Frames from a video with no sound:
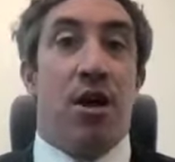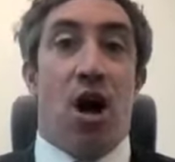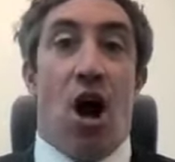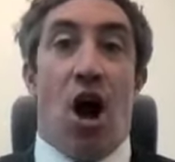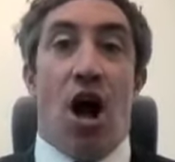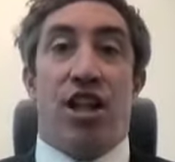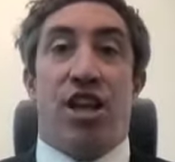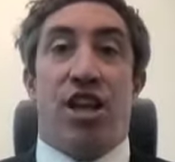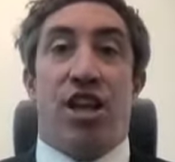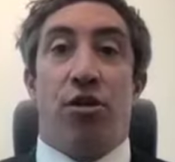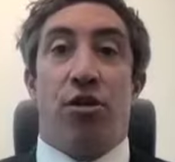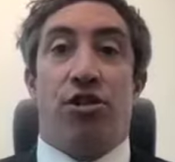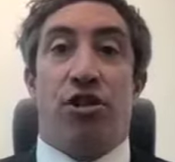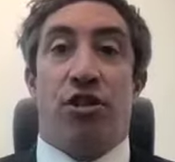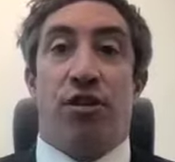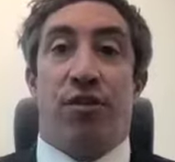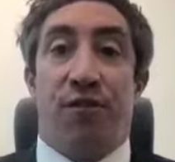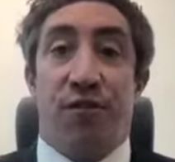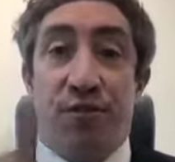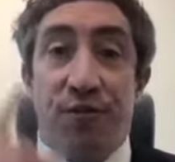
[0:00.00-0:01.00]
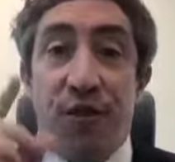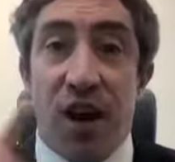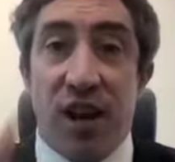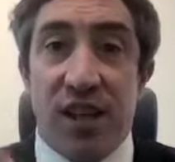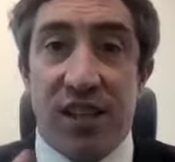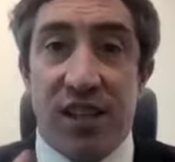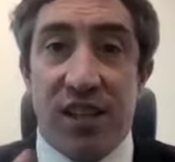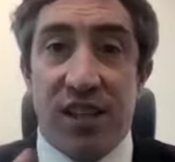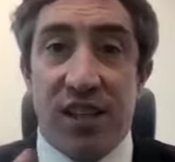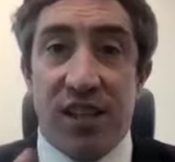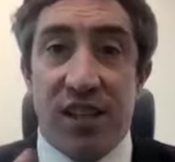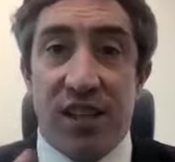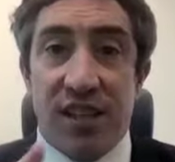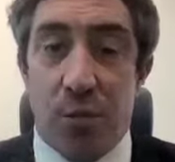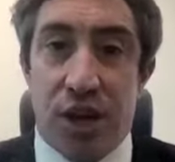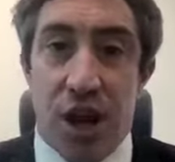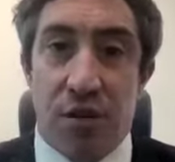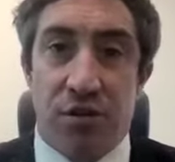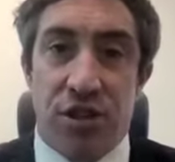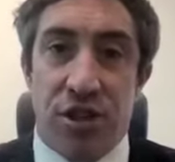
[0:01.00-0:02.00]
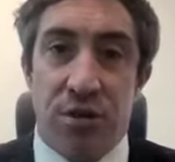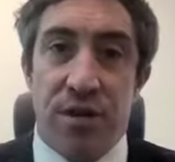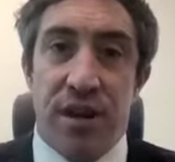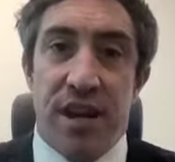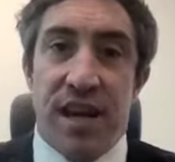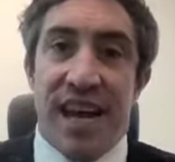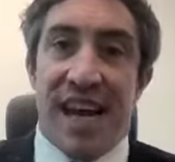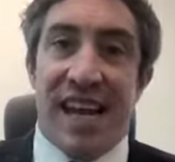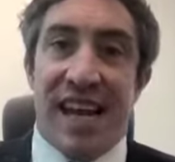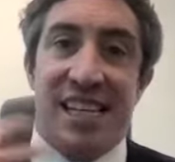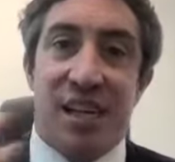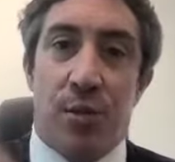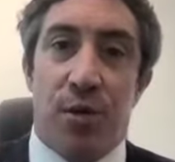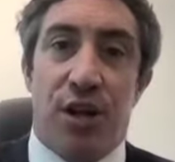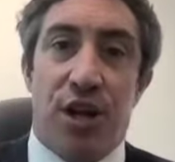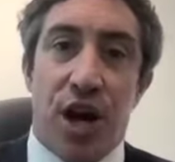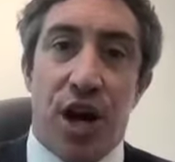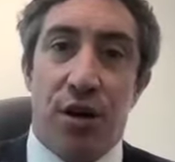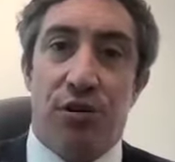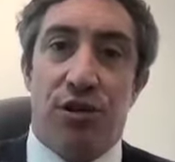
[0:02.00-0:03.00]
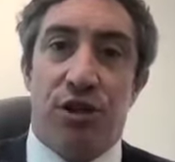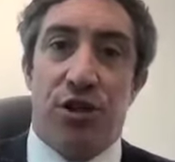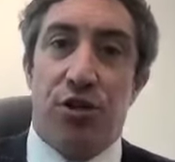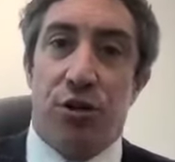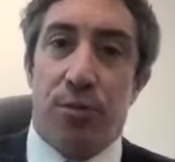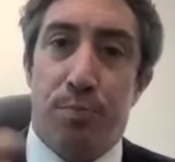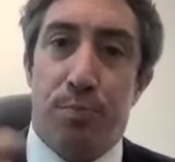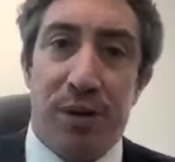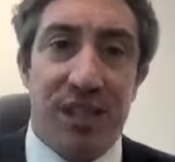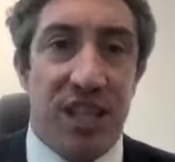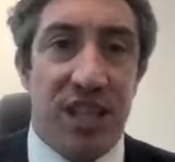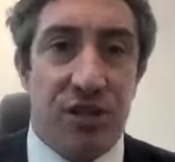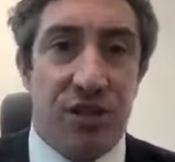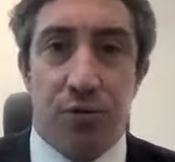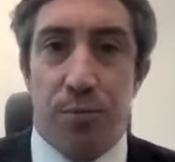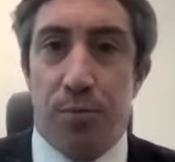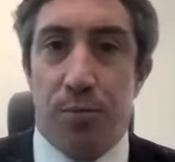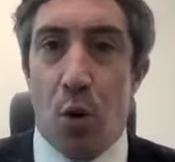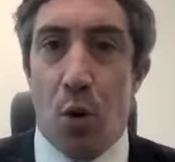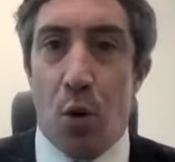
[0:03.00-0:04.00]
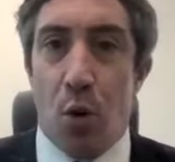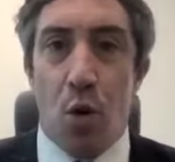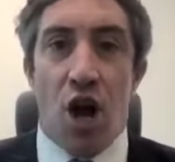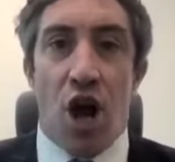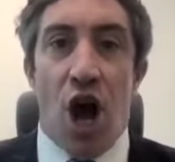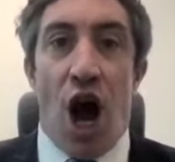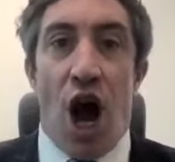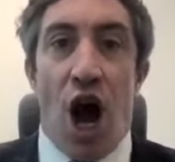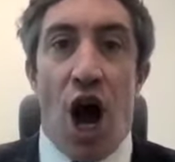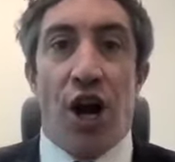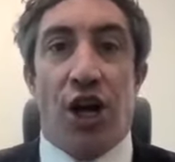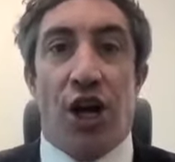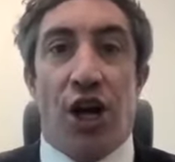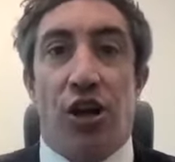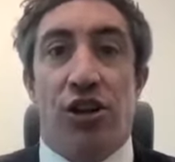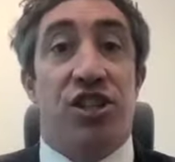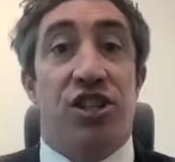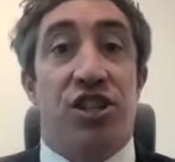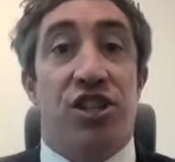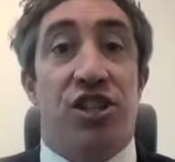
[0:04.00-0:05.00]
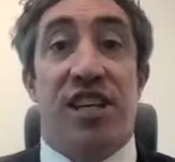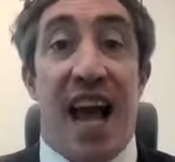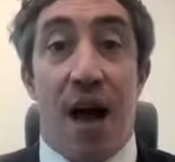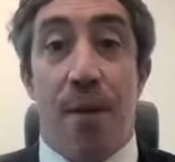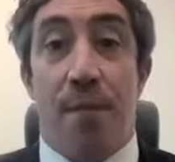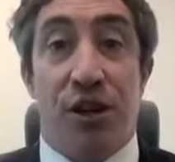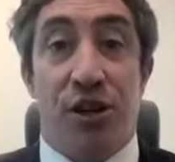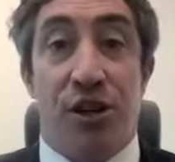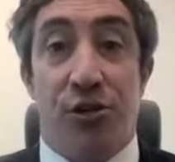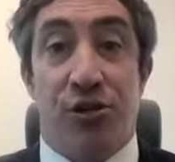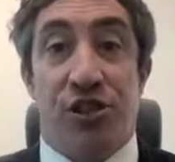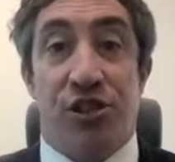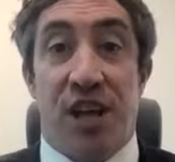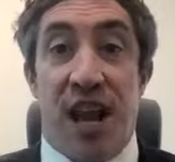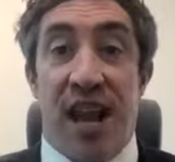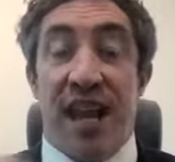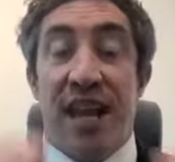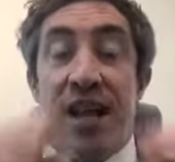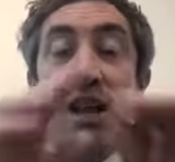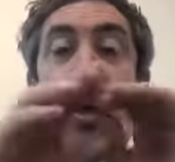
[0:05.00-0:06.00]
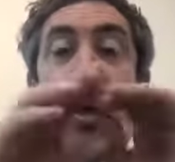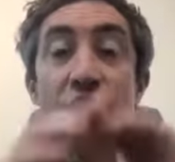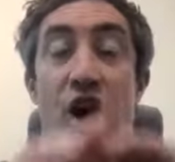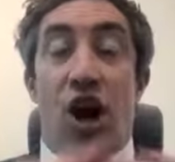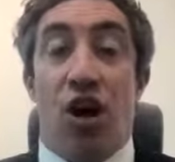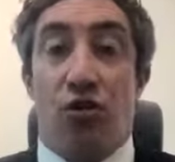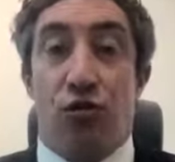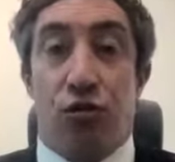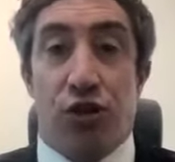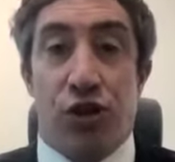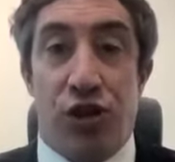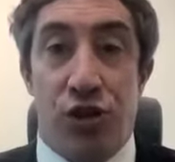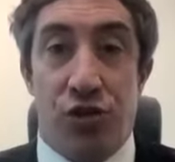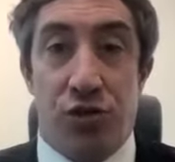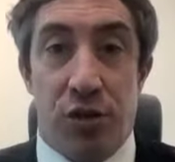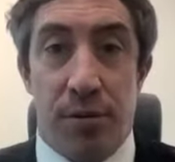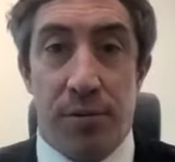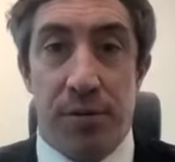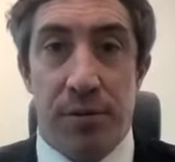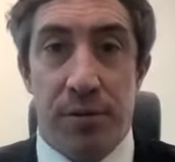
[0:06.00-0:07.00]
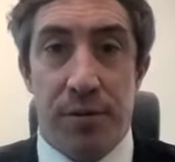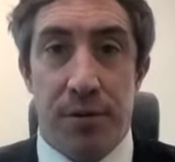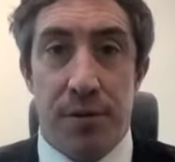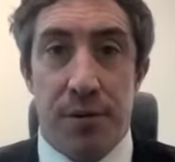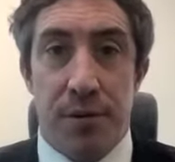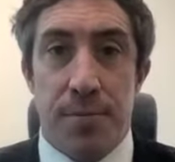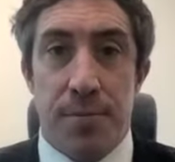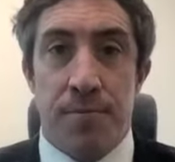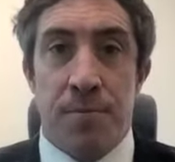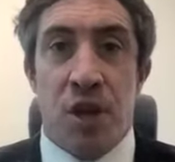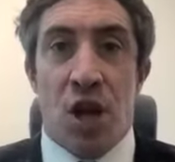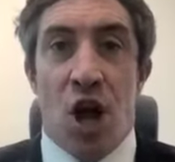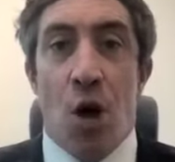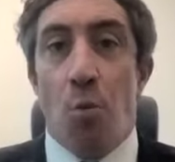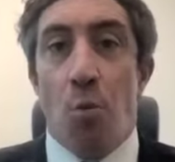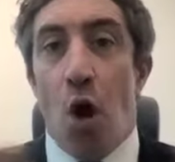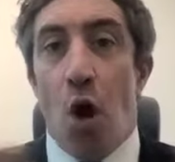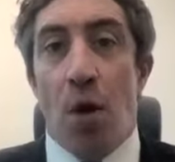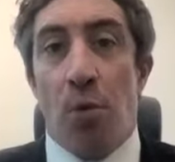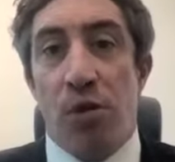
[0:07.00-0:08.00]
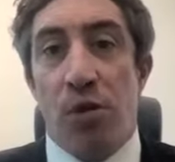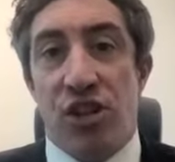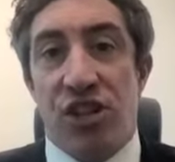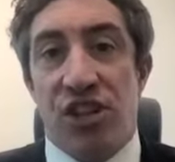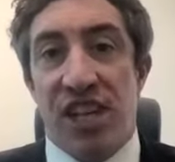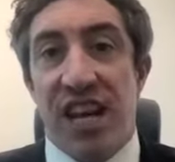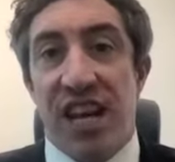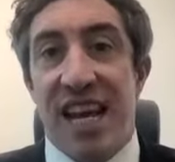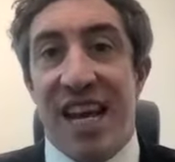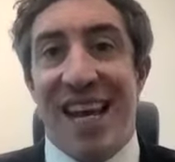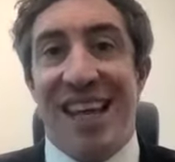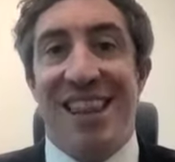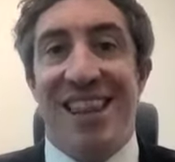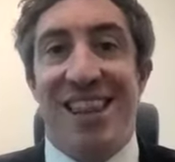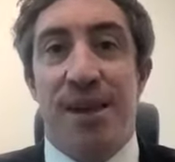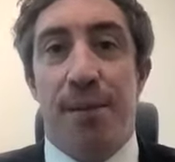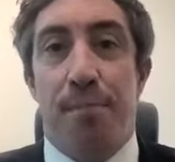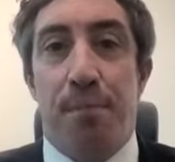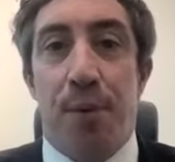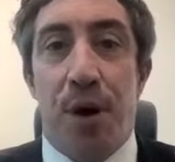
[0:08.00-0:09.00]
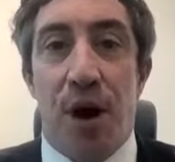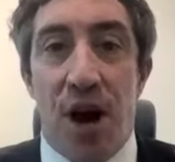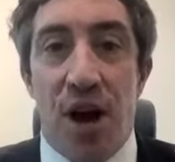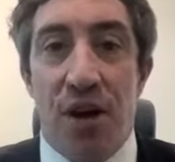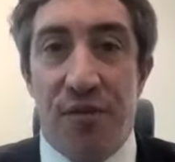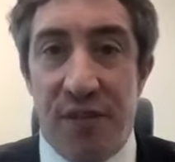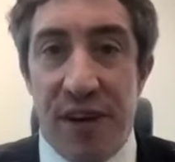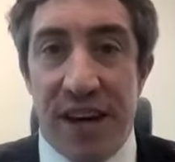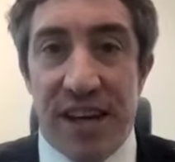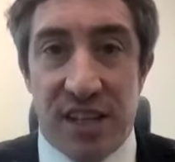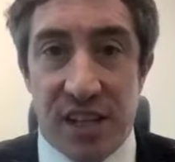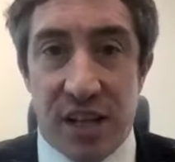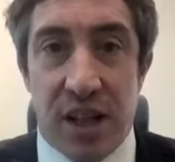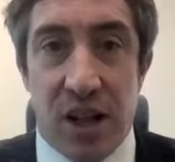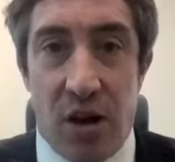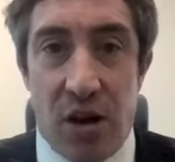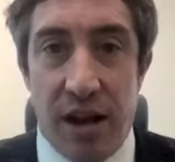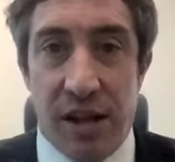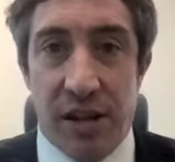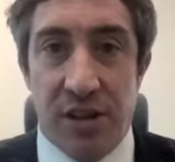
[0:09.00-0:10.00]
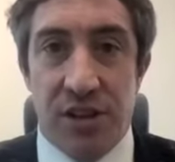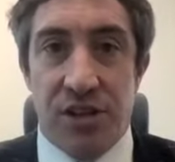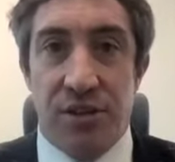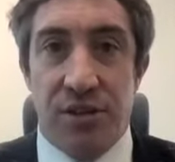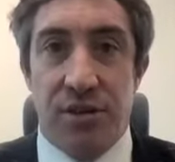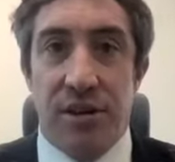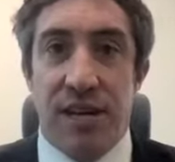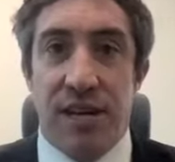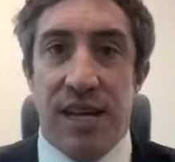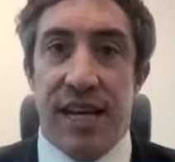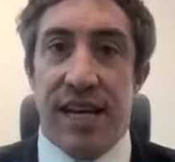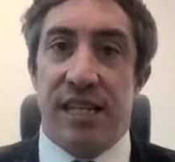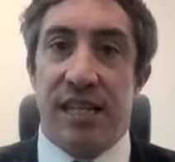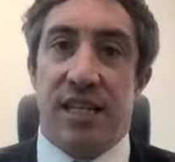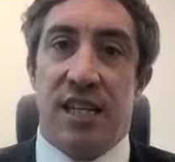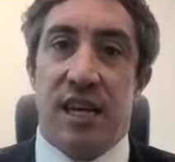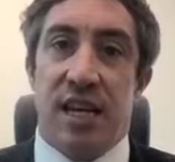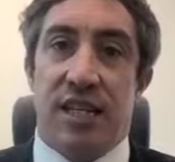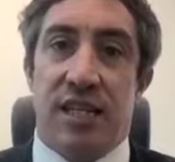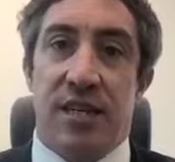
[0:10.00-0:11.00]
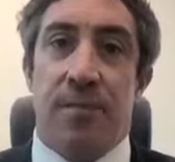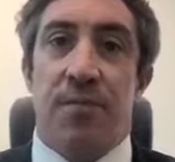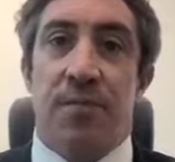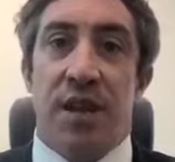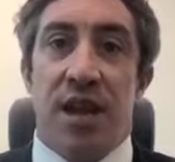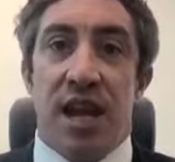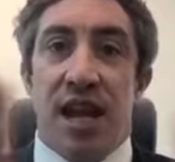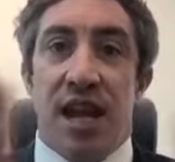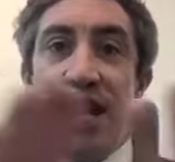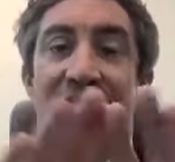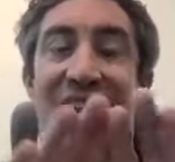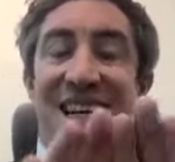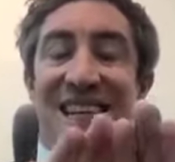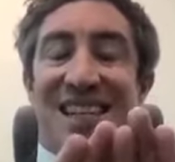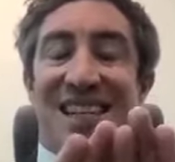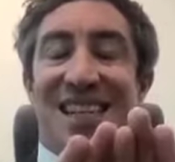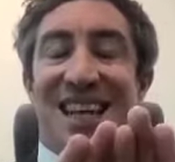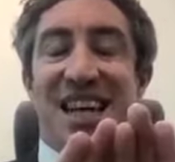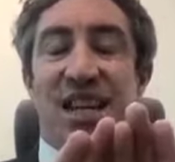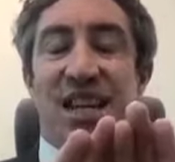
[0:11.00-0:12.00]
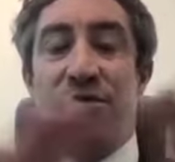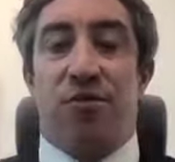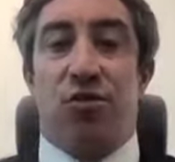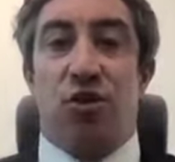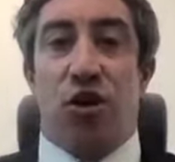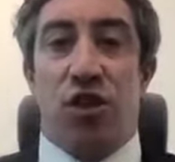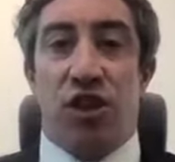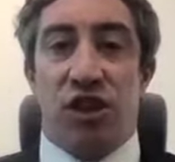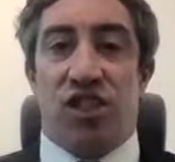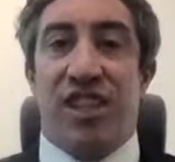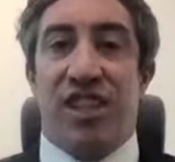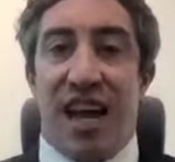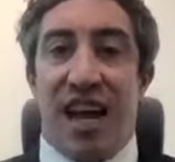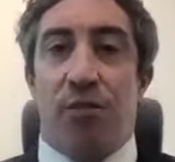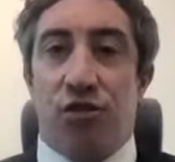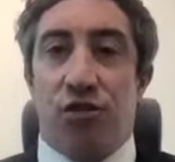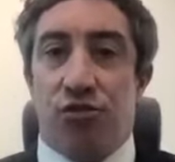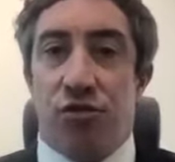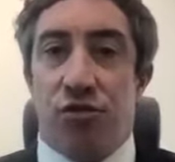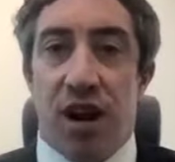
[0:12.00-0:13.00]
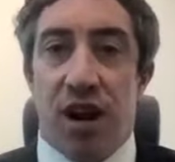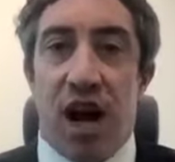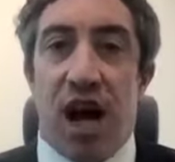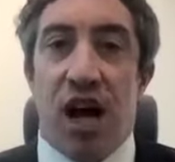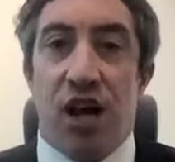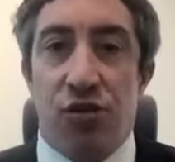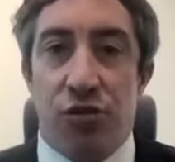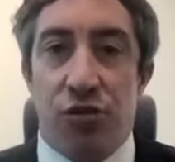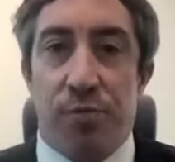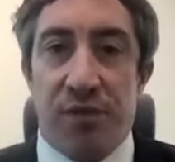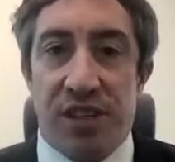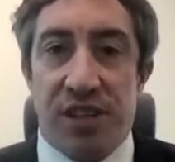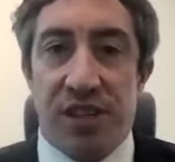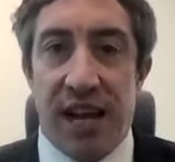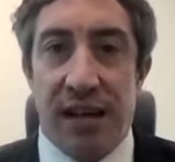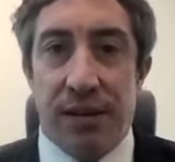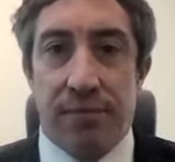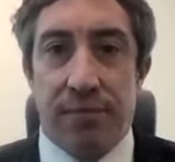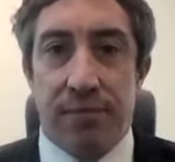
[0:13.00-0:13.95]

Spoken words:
I'd go to the first thing I would go to is I would go to your business report and I'd look to see how much you're selling across Europe. And what I would see in the perfect client is that, let's say you've got the sales are 100%.